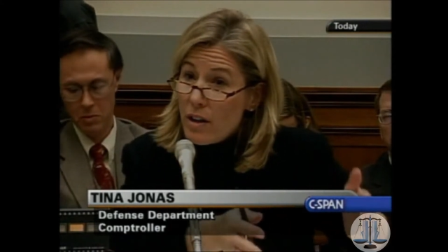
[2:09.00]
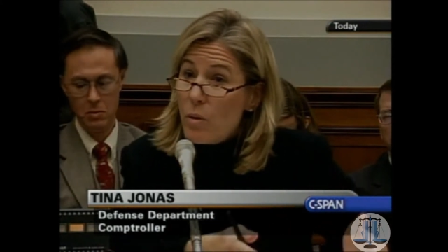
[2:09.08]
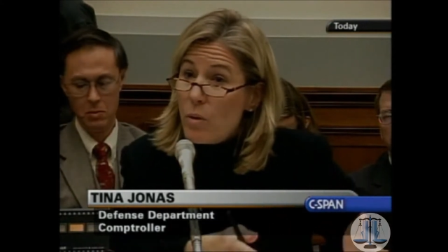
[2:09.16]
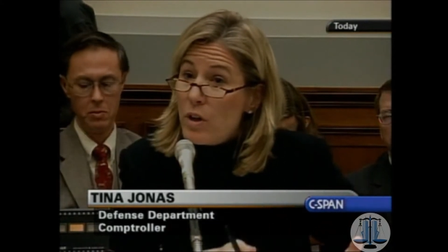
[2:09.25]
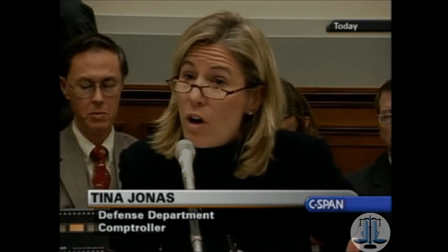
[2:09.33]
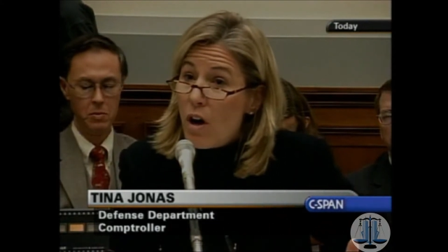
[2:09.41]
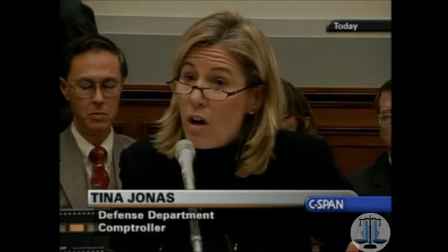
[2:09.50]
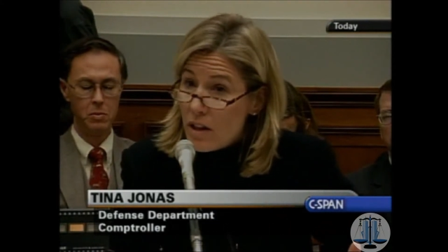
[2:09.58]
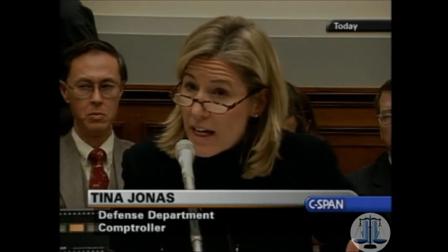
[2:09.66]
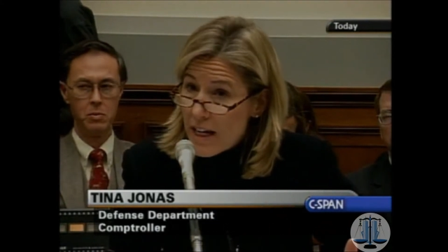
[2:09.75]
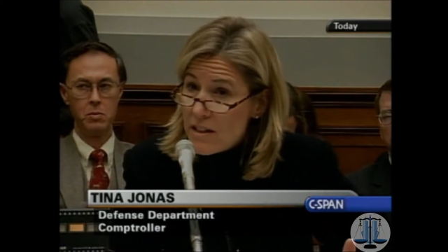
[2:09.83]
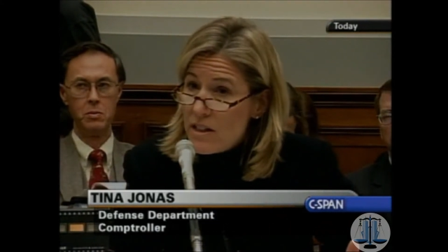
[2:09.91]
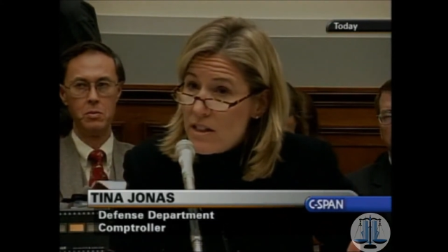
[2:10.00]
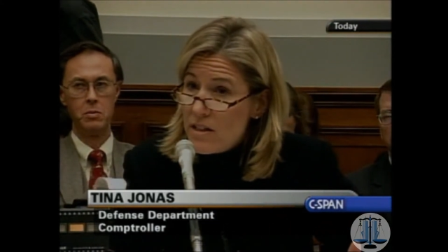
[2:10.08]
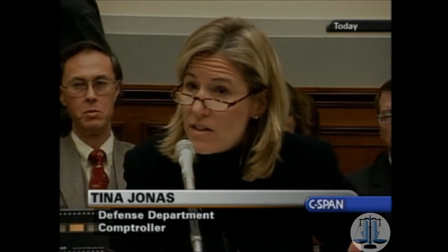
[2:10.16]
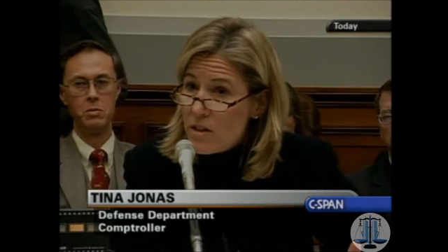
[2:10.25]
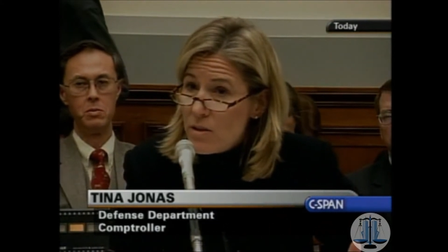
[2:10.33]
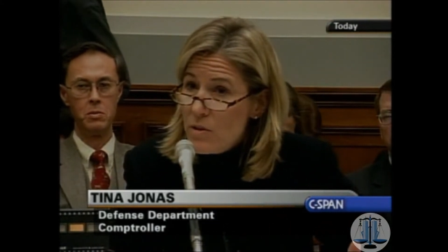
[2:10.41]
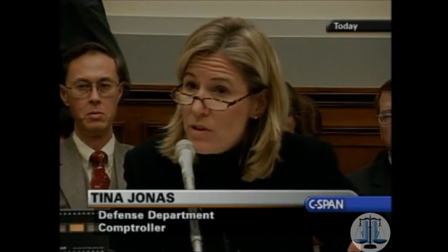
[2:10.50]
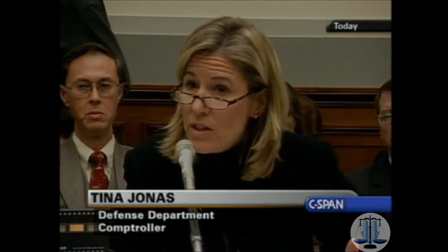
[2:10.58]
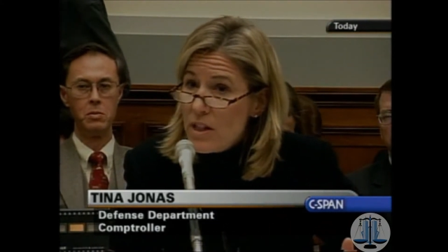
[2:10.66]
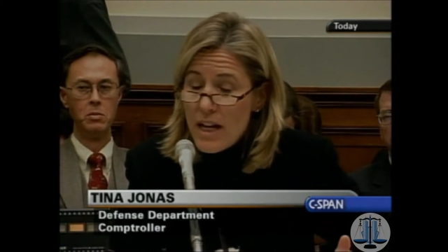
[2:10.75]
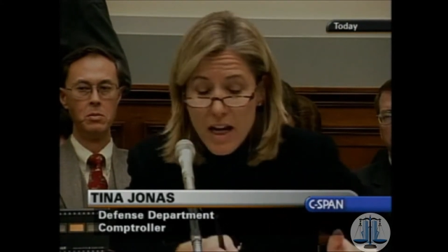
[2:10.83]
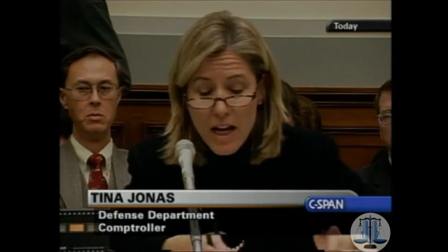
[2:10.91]
Speaker 1: what we call legacy systems,
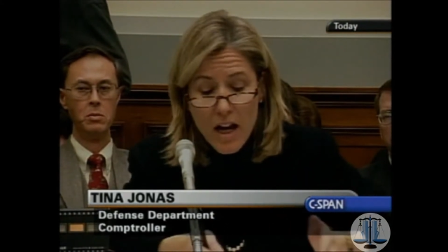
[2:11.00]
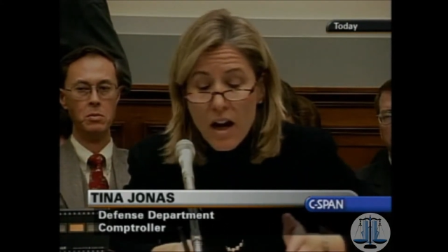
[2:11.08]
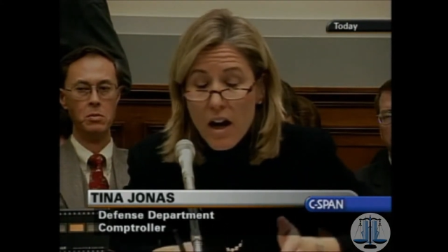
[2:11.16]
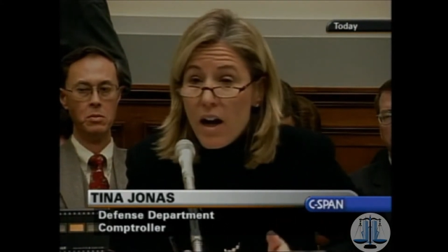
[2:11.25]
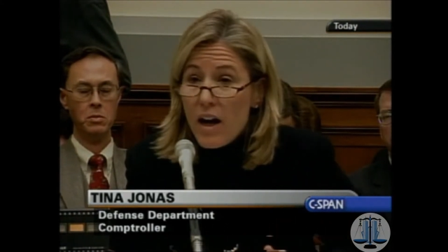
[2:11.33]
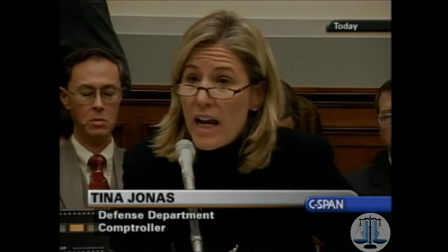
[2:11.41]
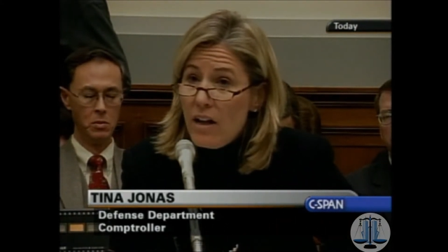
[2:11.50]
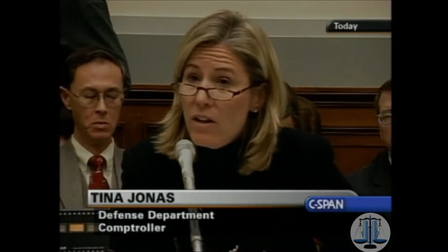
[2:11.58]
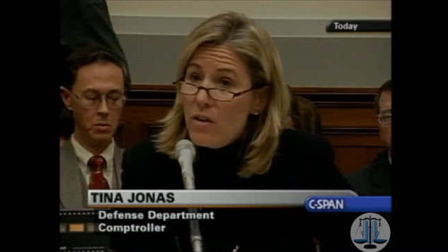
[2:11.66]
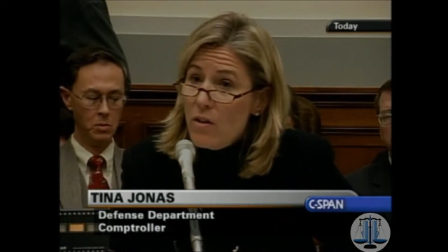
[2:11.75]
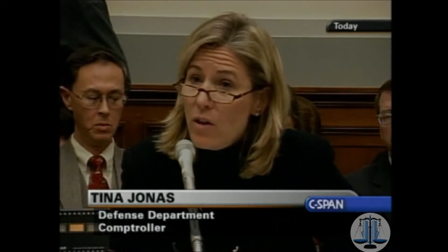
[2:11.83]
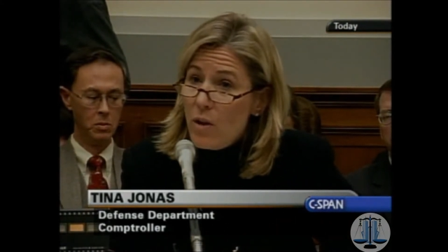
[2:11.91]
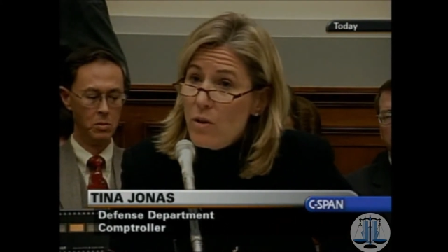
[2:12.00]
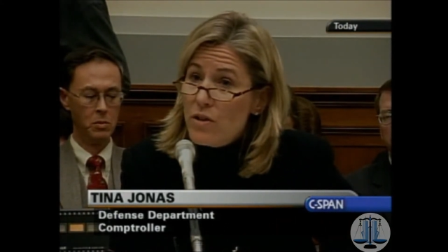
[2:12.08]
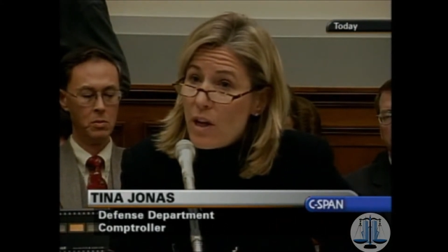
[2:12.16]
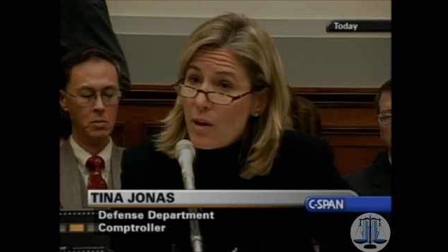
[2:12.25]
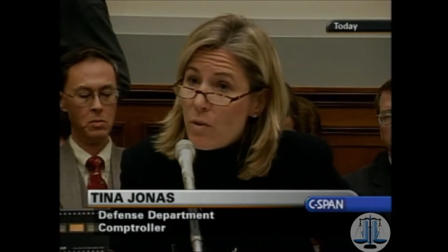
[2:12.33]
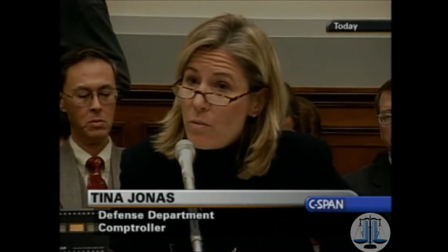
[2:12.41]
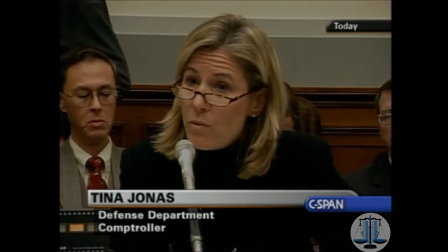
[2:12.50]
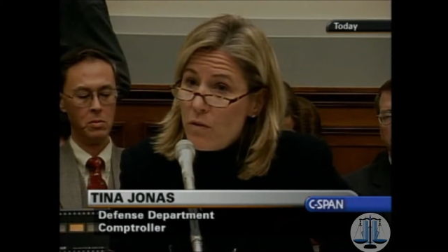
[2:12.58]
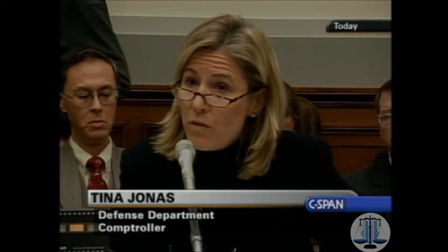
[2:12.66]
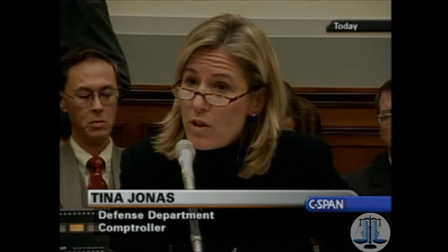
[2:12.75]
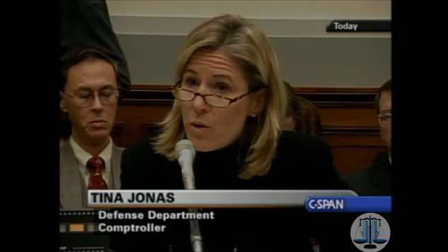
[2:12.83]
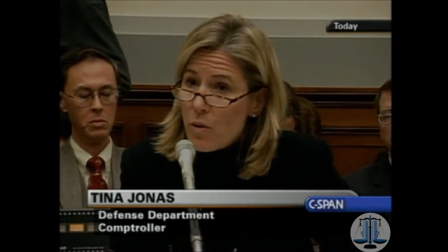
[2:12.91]
uh, and those that we're
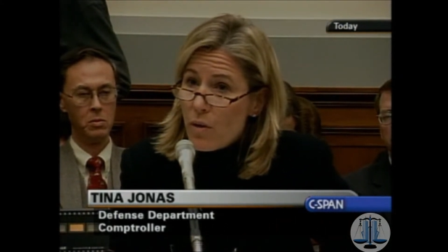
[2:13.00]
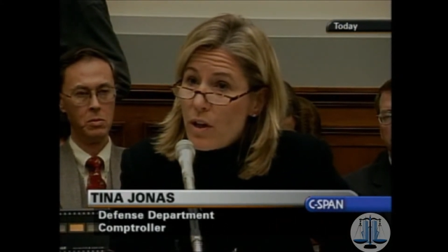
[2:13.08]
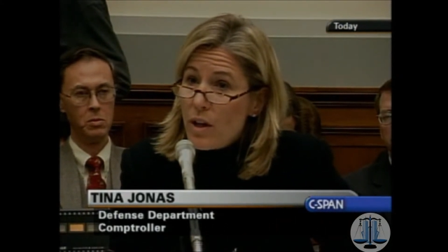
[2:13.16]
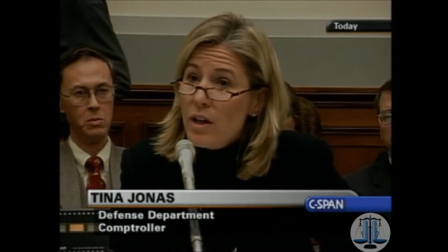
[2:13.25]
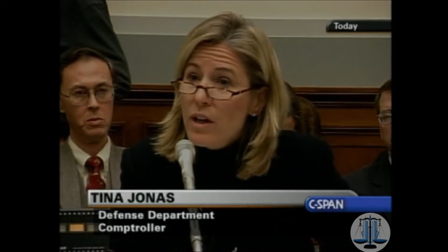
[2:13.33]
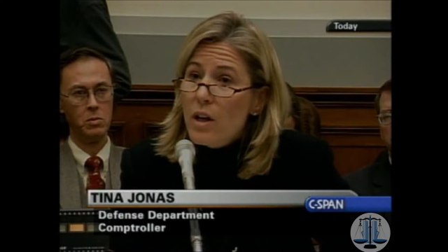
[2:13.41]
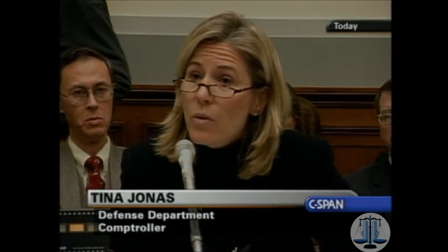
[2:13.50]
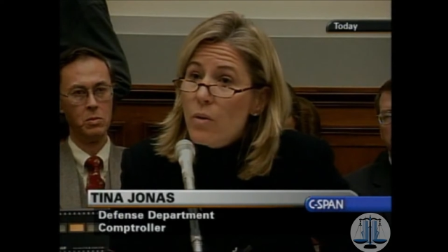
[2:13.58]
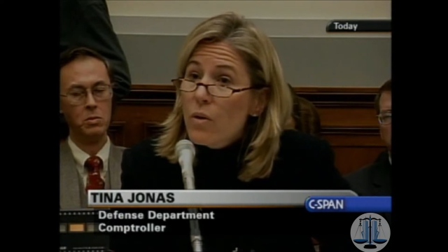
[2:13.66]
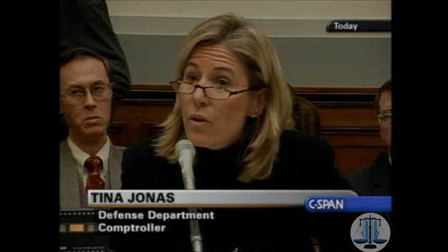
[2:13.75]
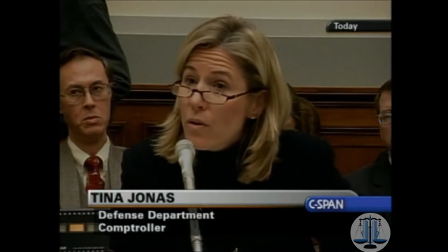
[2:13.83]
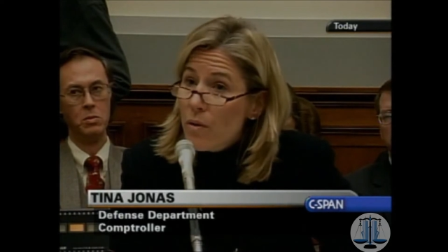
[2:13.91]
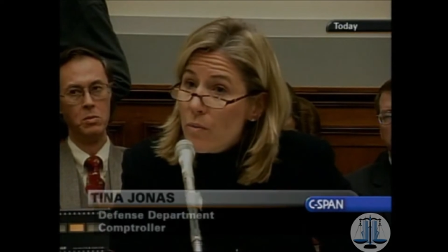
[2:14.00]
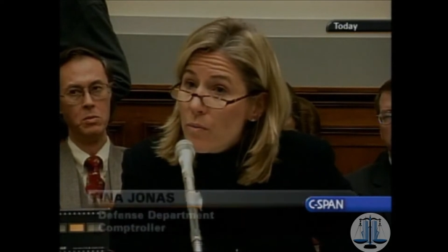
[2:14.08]
moving toward. And who has the